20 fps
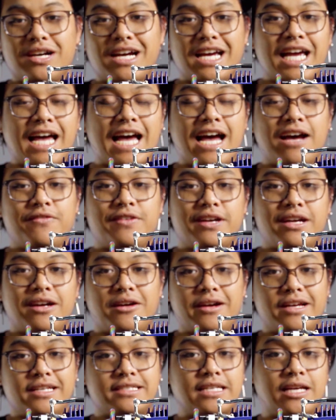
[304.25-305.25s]
I have here
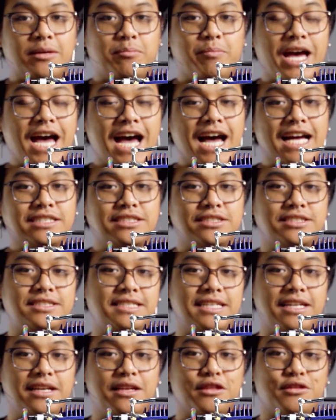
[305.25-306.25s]
is a Pash
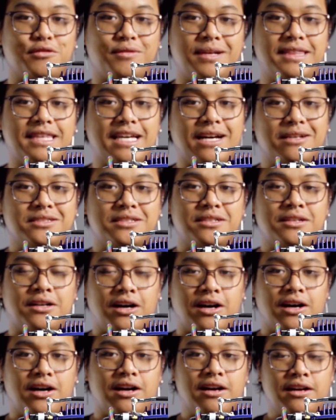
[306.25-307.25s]

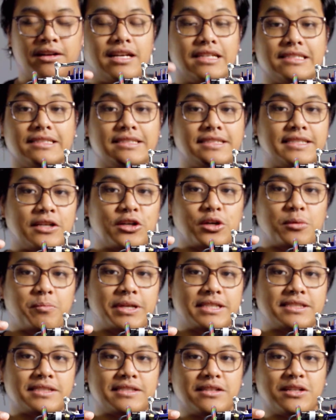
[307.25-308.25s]
D3000R. It's a single
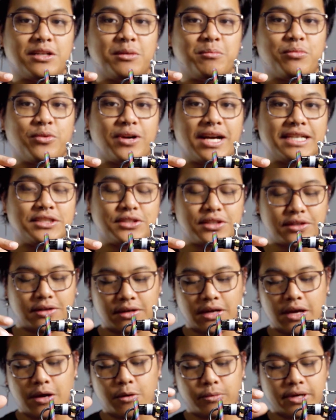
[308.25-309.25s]
piston compressor
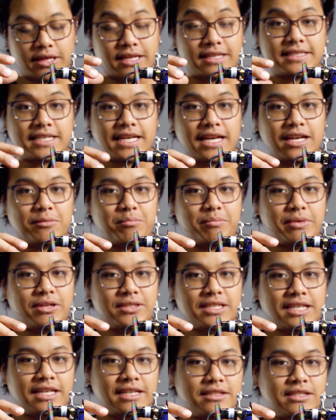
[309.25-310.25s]
with a tank
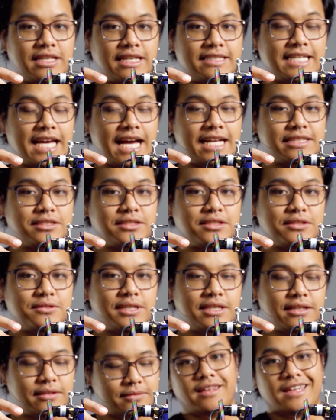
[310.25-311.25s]
built in attached to
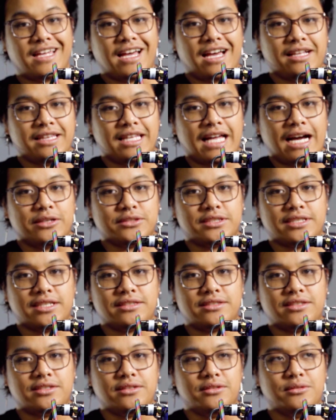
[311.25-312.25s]
it. That allows it
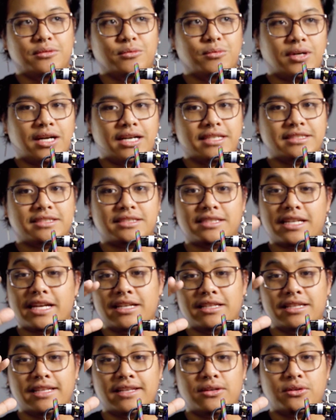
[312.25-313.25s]
to, one, stay a
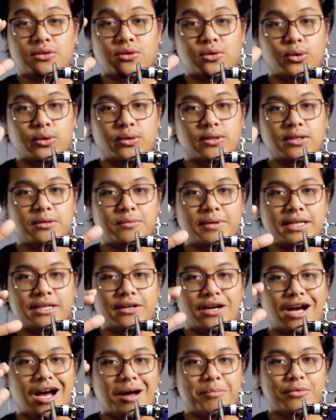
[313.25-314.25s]
little cooler when
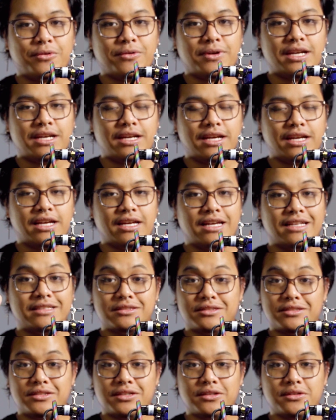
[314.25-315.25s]
you're operating it, and
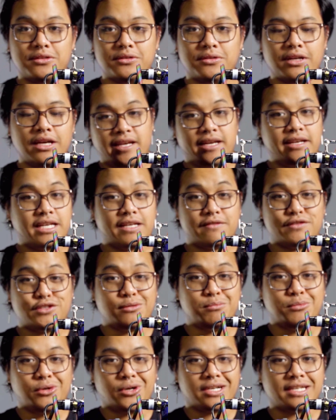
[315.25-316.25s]
two, it gives you
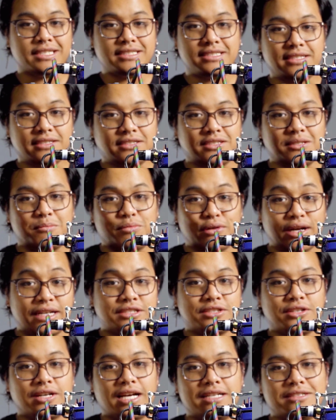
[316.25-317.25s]
more consistent
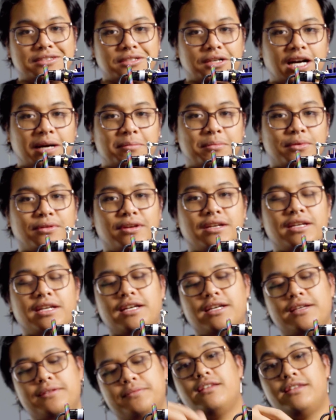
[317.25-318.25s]
pressure as you're operating
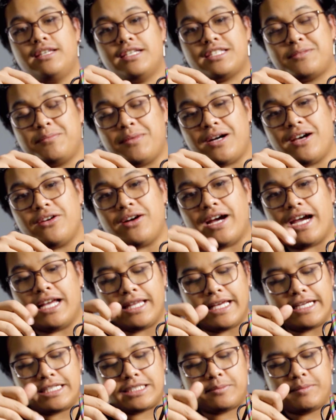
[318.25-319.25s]
it. This model I
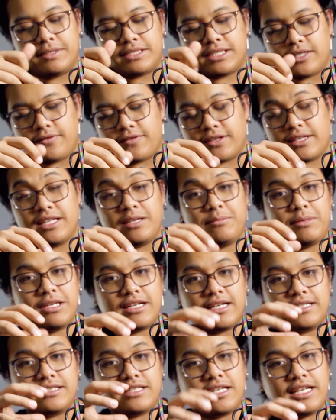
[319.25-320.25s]
like specifically
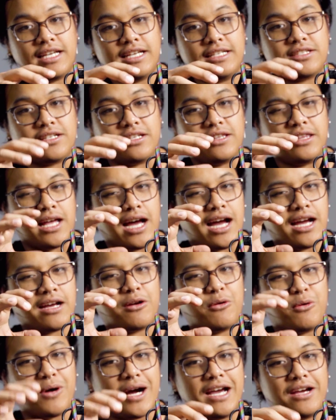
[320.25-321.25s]
because it is a lot
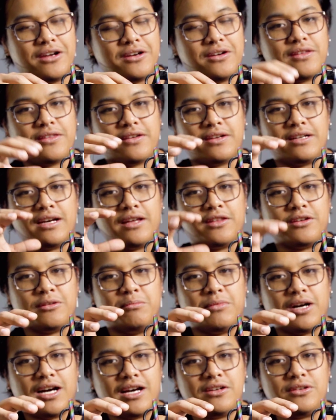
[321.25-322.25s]
quieter than other
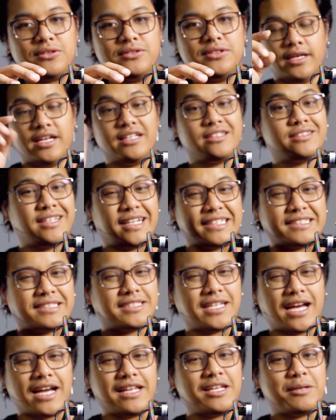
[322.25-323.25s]
models. It's not
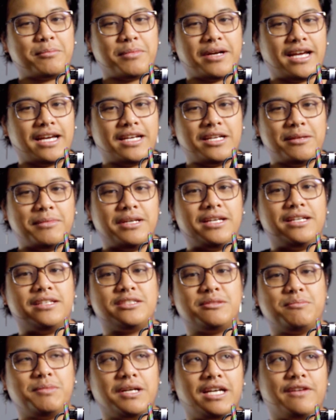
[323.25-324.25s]
silent by any
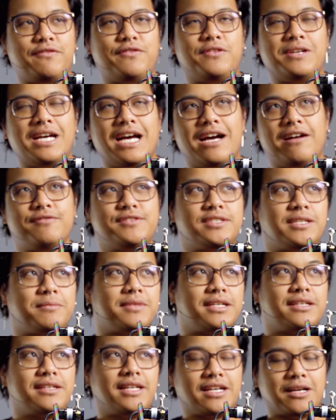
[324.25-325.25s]
means, but if you have
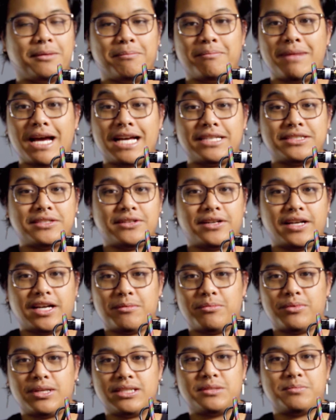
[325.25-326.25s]
something like a Master
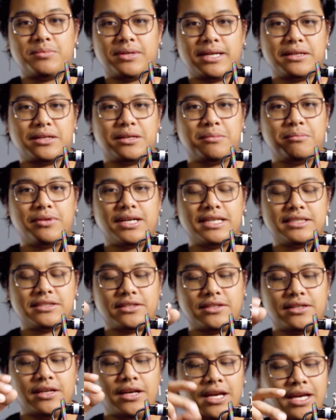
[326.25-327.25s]
Airbrush brand
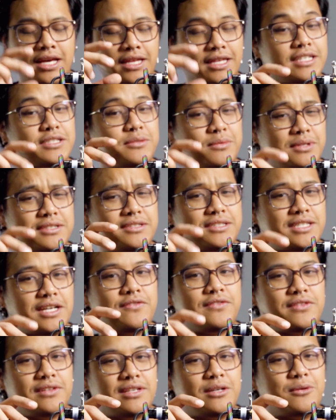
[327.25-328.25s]
compressor, this one is
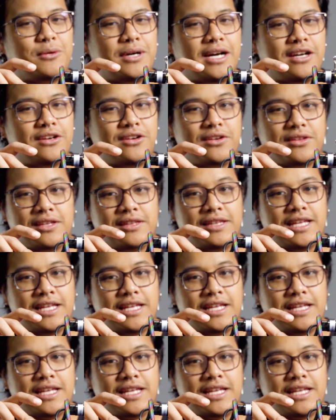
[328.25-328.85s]
definitely quieter than